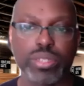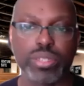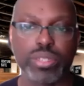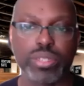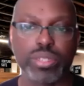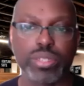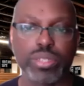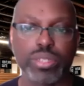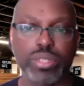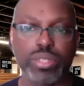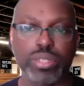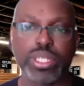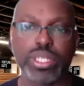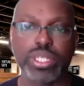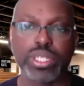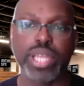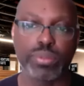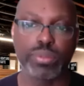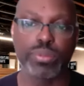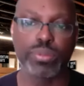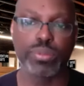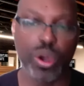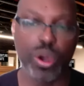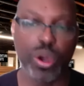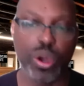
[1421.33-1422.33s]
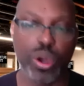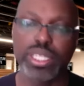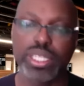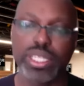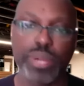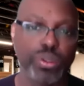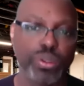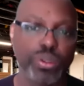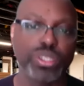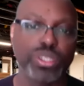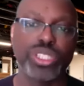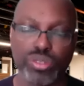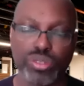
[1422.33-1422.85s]
optimal
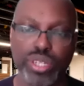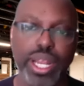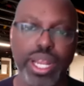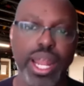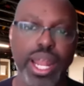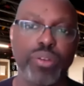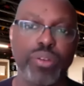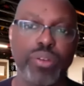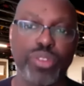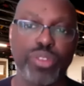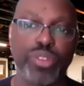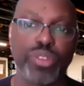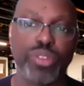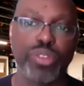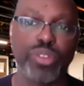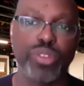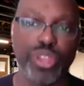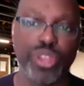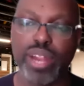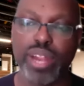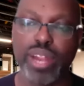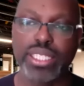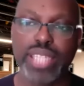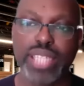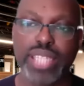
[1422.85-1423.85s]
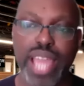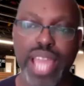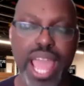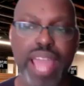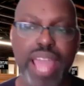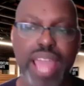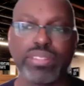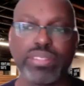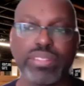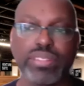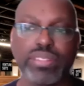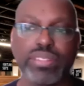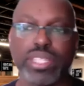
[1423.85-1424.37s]
goal is helping our children and
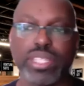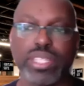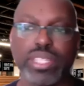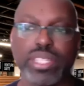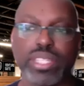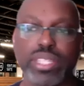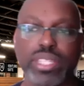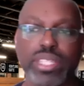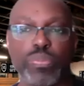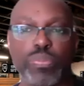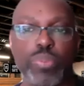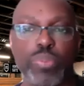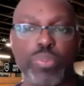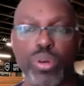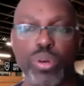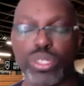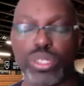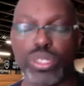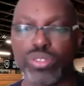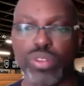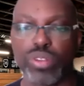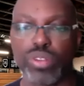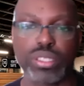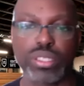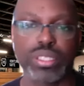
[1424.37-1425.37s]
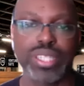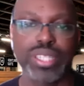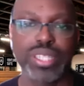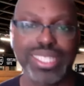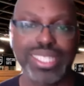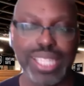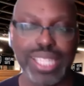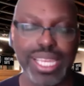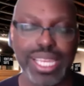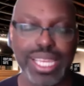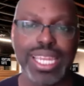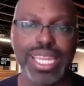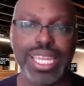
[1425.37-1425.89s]
our youth right to have the
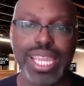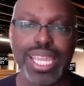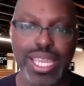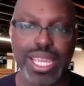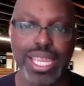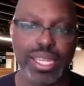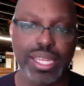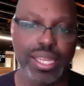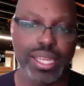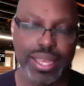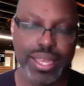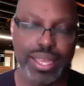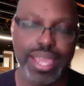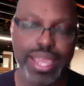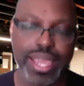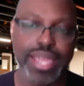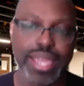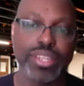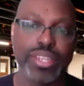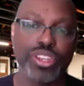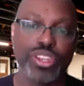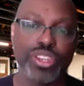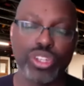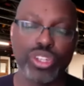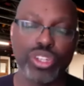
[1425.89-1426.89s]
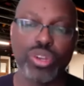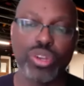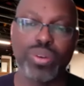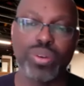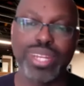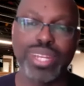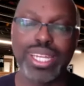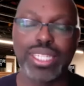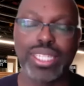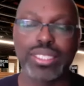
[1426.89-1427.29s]
the support structure that they need.